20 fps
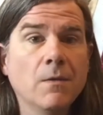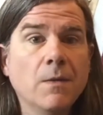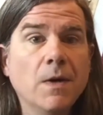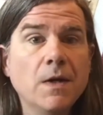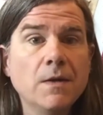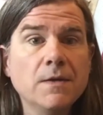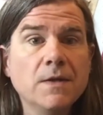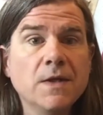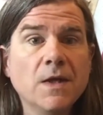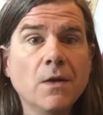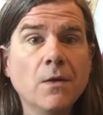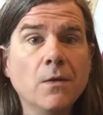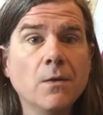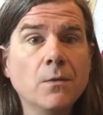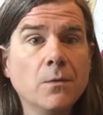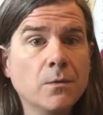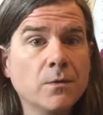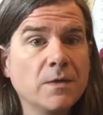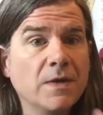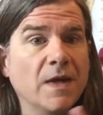Well,
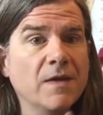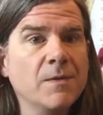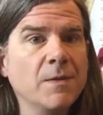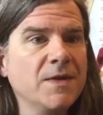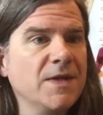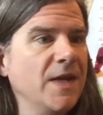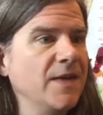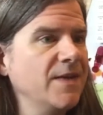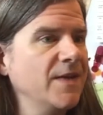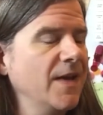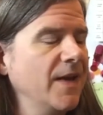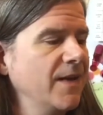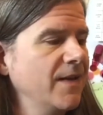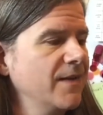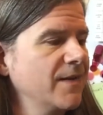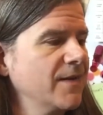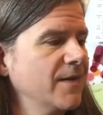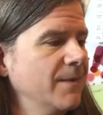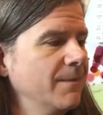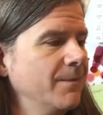guess what day today
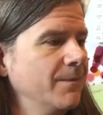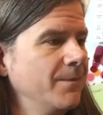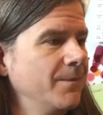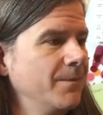is?